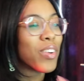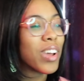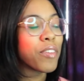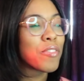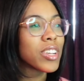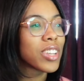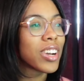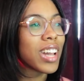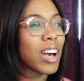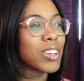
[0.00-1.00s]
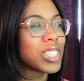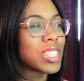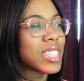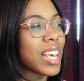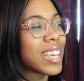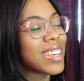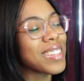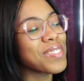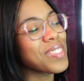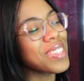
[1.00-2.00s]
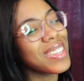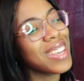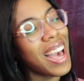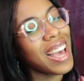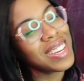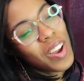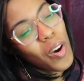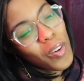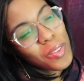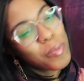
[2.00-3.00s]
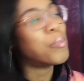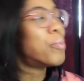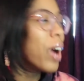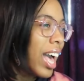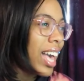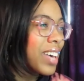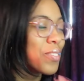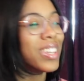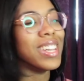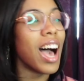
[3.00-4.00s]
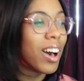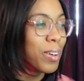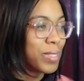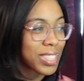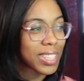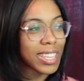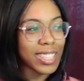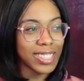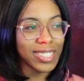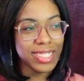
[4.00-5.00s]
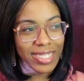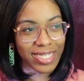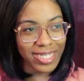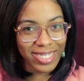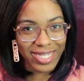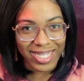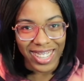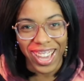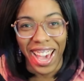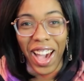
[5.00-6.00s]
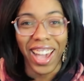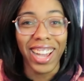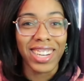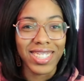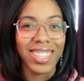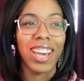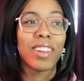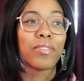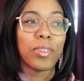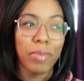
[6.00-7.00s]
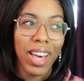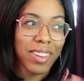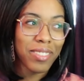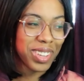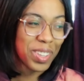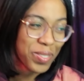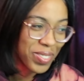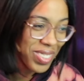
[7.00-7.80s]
When I first heard it, I was just like, I know, but now I'm just like, I actually kind of feel bad for them.